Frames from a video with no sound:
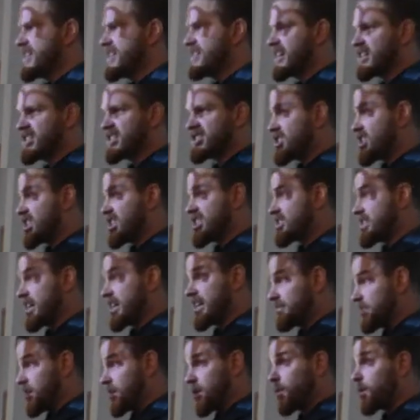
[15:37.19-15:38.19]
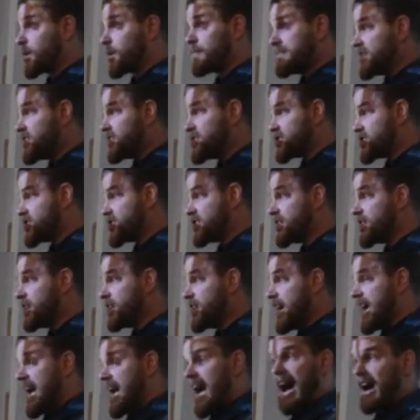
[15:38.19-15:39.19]
That says that there were
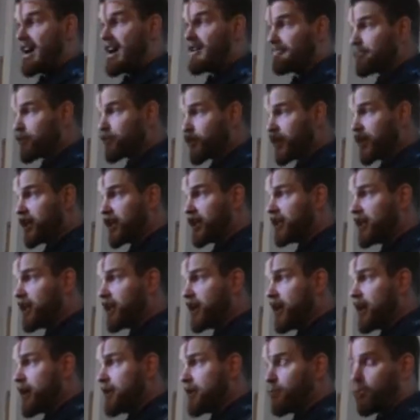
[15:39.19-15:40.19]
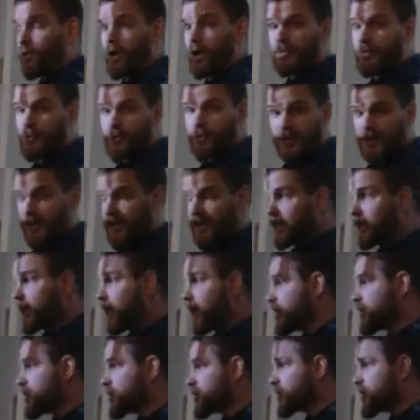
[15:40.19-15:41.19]
Métis, half-breed, bois brûlés
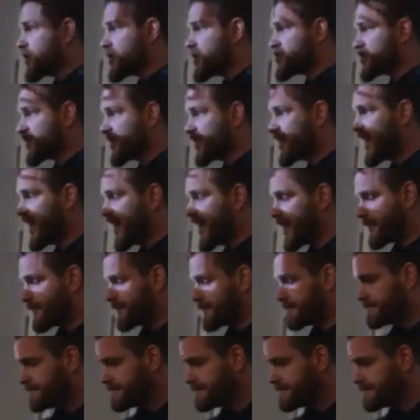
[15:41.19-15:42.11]
all across the land,